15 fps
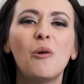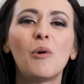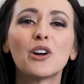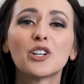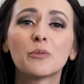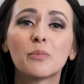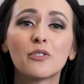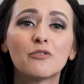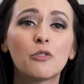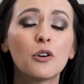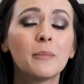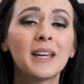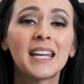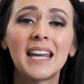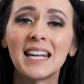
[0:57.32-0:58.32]
While you're
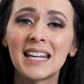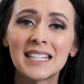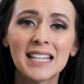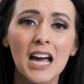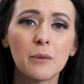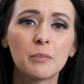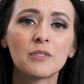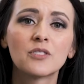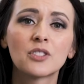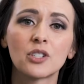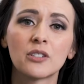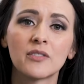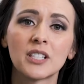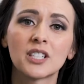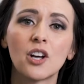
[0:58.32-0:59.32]
performing any type of
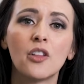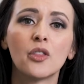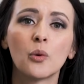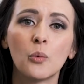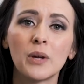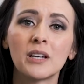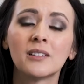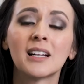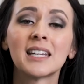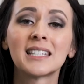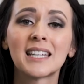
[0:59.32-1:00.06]
service on the wheel and